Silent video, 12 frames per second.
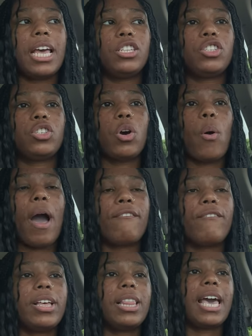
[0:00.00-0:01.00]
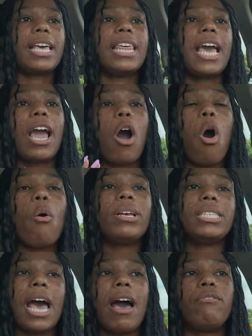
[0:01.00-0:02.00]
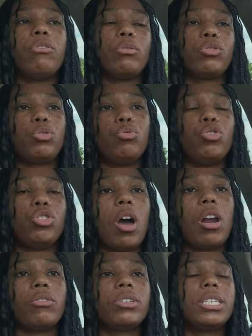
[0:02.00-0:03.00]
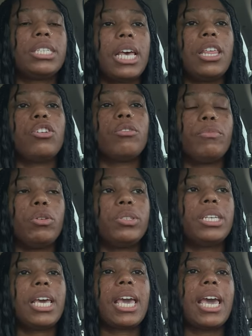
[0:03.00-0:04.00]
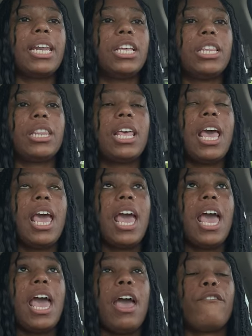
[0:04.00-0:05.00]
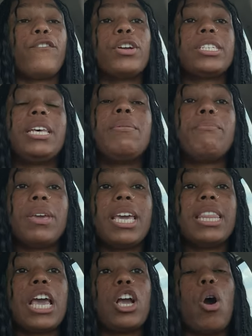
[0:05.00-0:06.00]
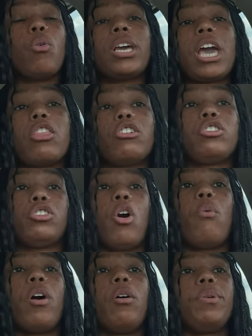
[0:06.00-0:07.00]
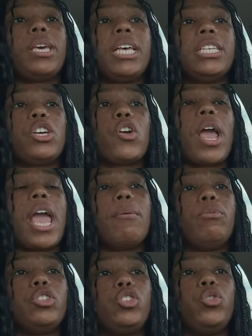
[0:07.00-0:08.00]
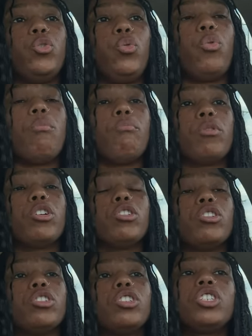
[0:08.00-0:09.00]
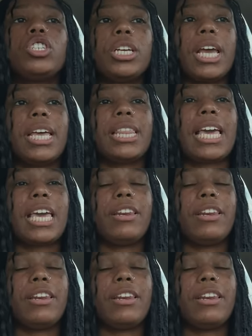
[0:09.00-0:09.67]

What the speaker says: and so I feel like they always have those two genres in their music, and it, for, to me, they go together so well because they're able to merge and like